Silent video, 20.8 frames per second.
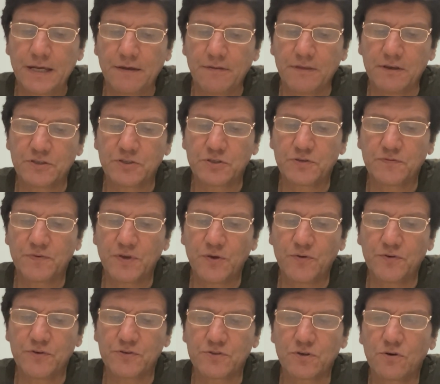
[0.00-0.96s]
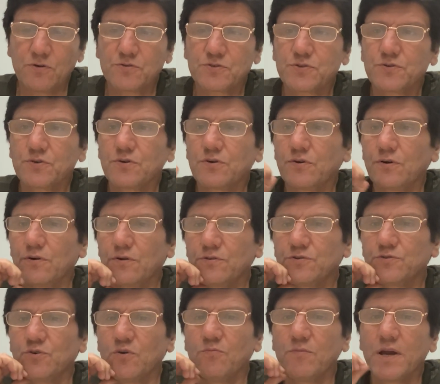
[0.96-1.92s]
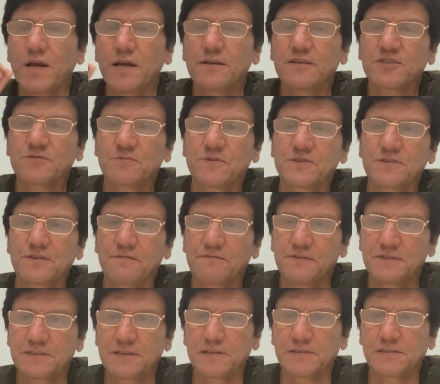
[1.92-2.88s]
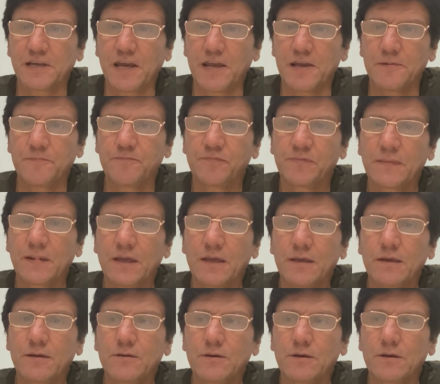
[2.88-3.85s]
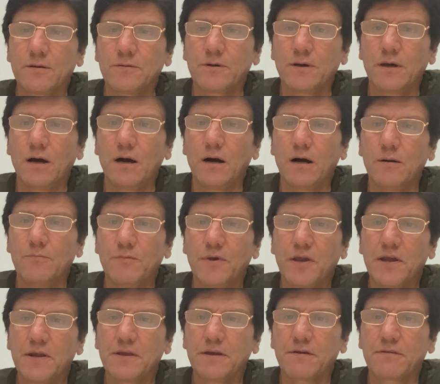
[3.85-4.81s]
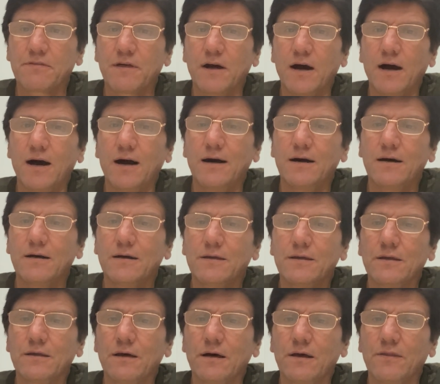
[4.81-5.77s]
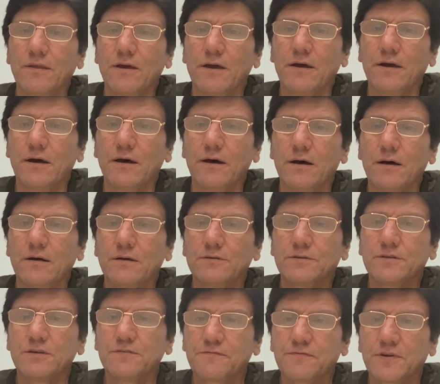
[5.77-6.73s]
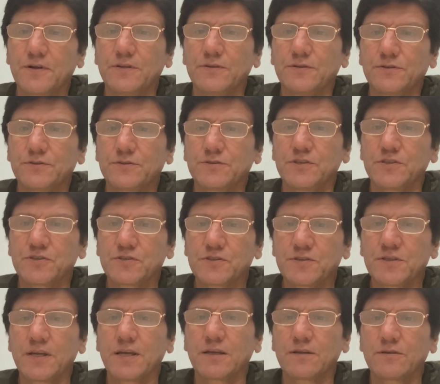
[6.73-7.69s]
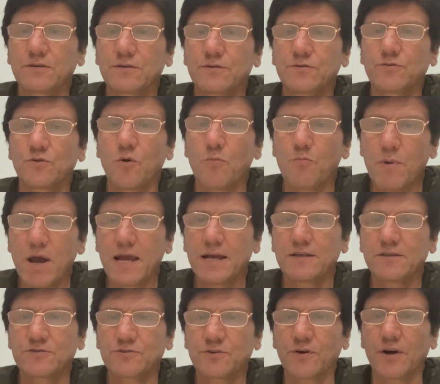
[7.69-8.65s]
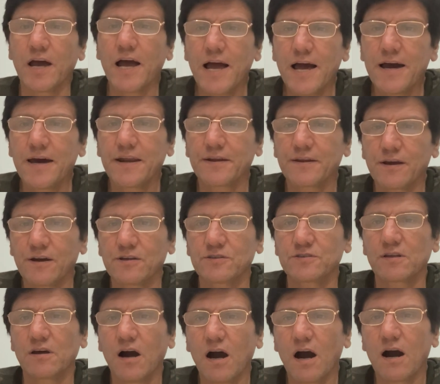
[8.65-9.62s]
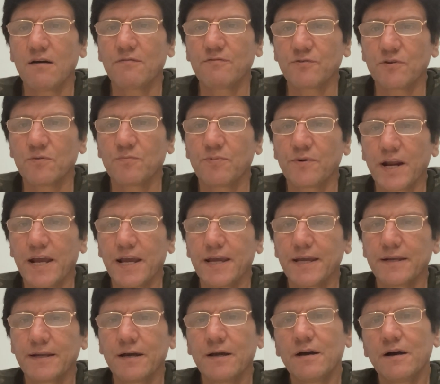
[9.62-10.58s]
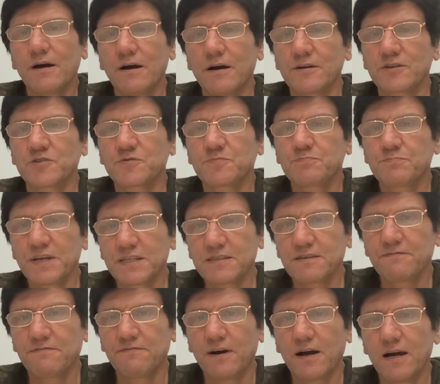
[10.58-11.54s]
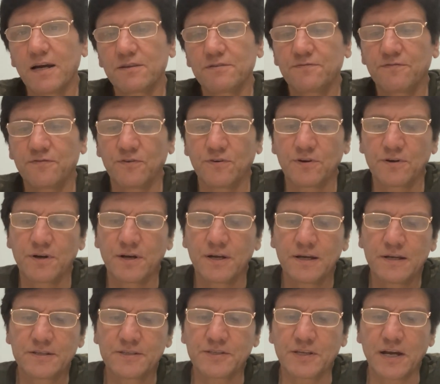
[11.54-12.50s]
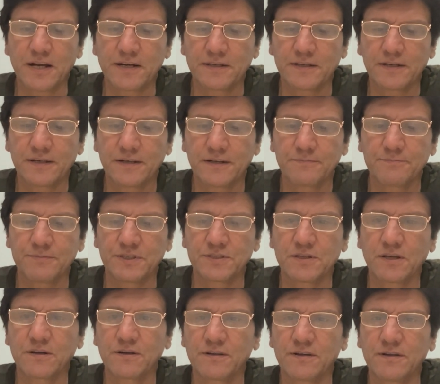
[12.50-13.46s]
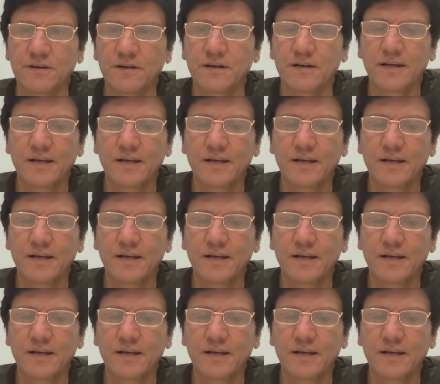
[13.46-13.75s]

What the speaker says: This view is also called domain specificity, meaning that the different distinct domains or areas of your brain are specified for certain particular